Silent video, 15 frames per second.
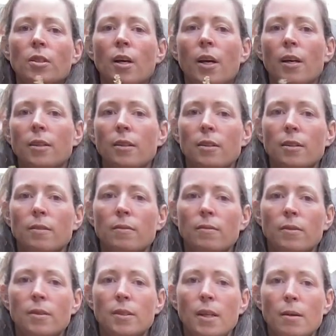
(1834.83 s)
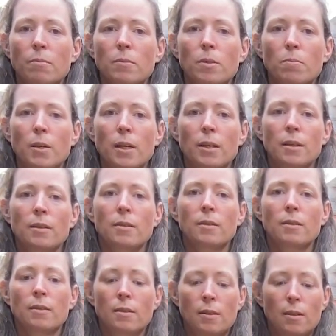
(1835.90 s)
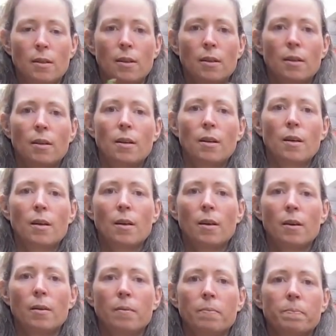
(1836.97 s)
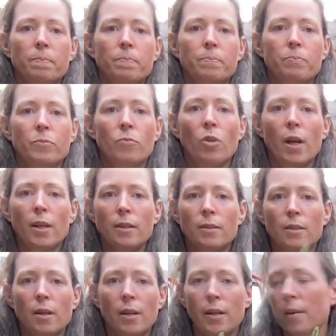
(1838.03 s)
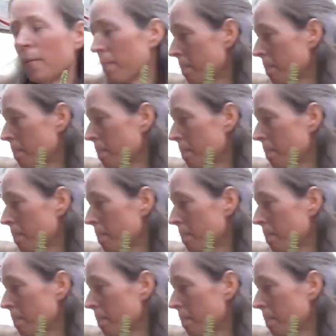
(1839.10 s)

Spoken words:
cutting the stems makes. Right, let's tie it up.